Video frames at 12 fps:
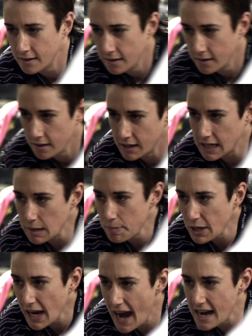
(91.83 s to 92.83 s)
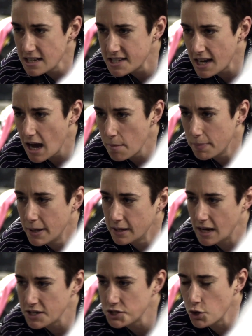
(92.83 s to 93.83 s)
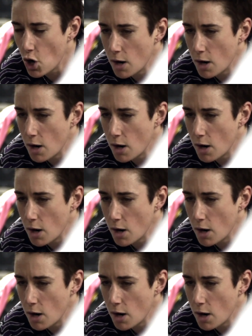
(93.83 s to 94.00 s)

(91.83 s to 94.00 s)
I have some athletes who I